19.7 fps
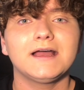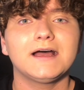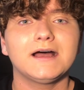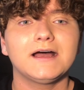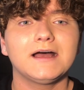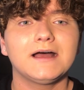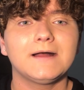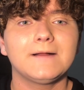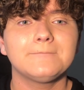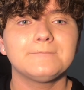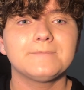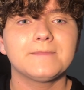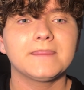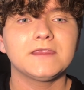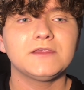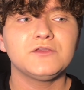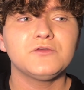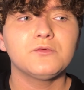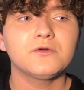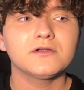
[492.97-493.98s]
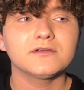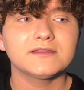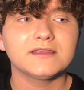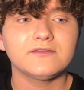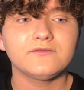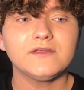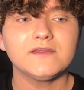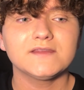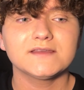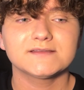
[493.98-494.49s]
Um, you are
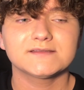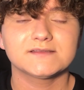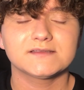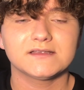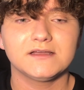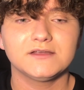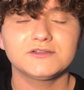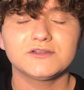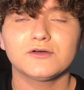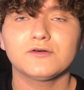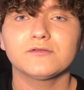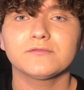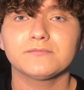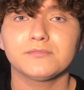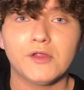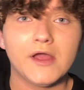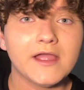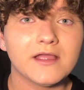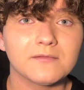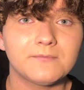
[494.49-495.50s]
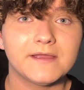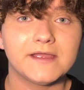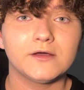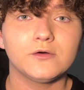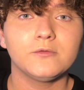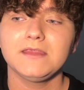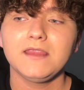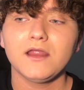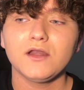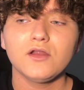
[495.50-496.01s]
giving this adult
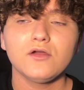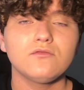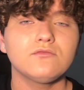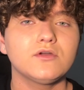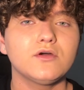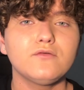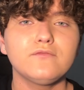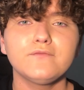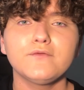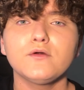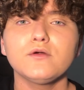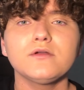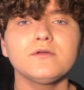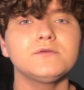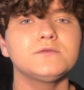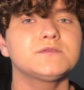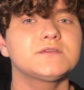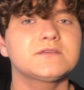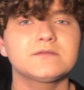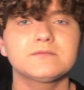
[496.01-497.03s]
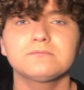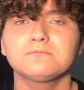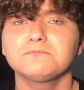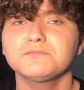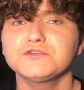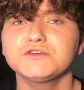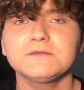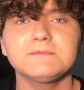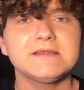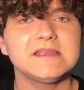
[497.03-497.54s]
blackmail. Yeah, no, no photos
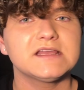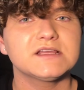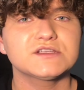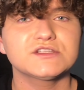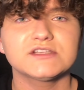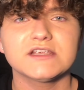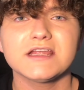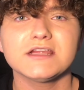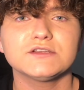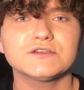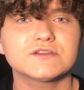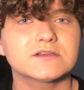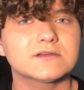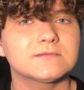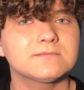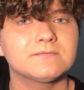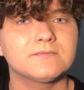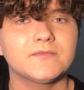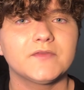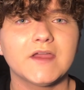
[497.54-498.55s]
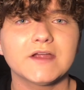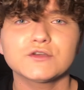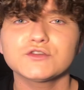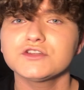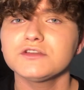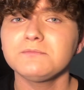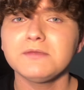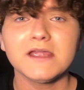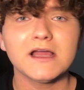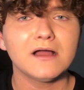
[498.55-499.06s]
should be exchanged that
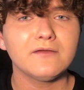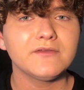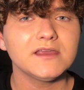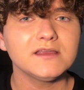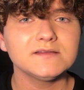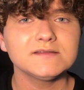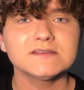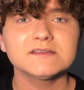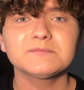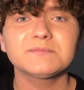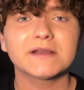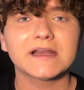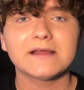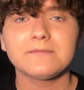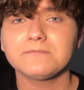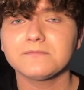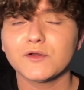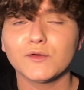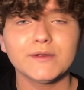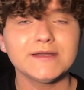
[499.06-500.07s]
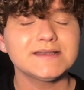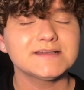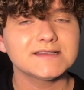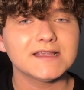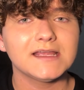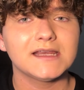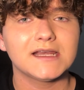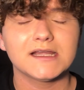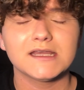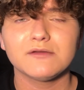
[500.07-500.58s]
should be obvious, but I'm going to
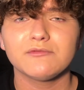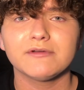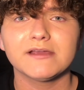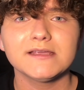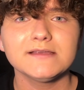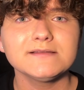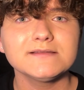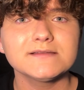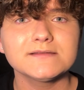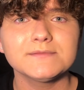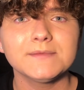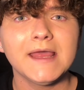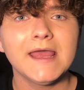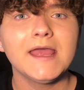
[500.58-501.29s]
say it anyways.